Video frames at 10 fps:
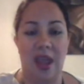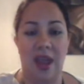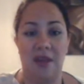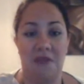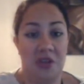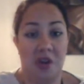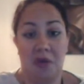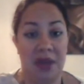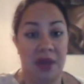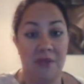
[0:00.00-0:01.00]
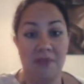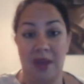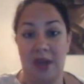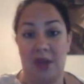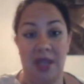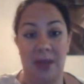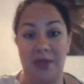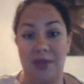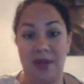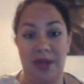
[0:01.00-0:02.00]
And if you don't like them, then I'll
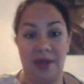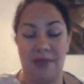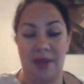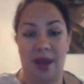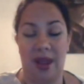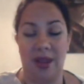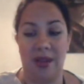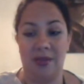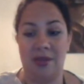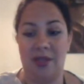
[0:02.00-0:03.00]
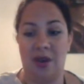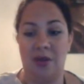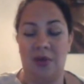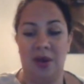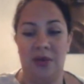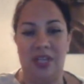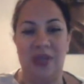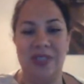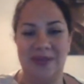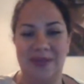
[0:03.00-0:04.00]
stop doing them. I don't want to
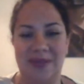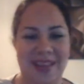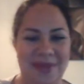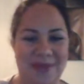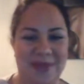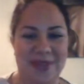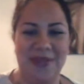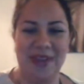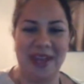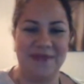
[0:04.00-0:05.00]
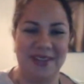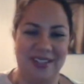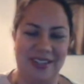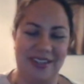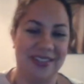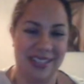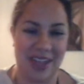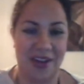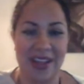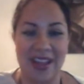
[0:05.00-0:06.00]
do something that people don't like me to do.
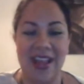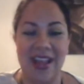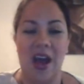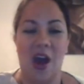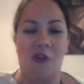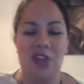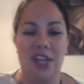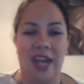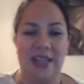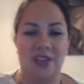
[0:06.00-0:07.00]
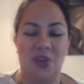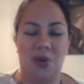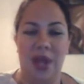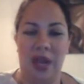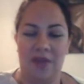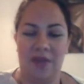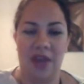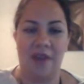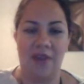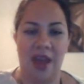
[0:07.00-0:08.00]
So hopefully you guys enjoy it. If
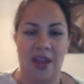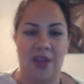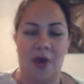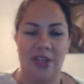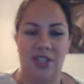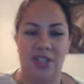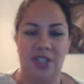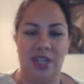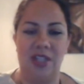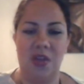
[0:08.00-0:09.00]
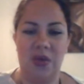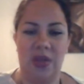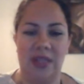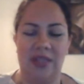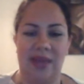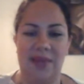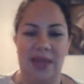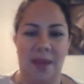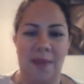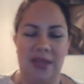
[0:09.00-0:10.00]
you have any questions, you can send
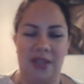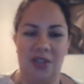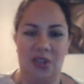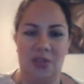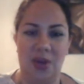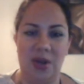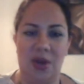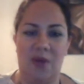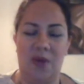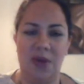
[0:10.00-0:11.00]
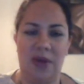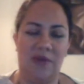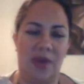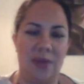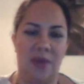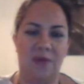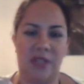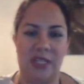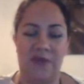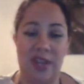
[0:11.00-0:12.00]
me a message on Twitter, or you can find me on
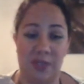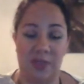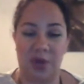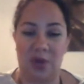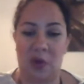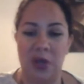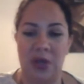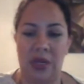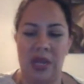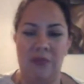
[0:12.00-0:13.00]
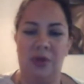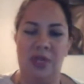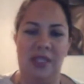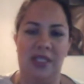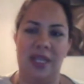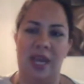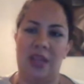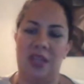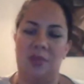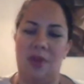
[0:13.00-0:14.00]
Facebook, or you can email me,
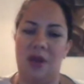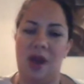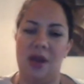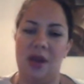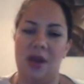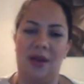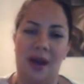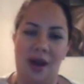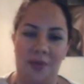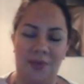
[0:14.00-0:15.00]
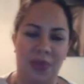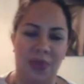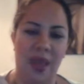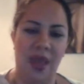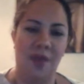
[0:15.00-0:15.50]
tina@thebloggoddess.com.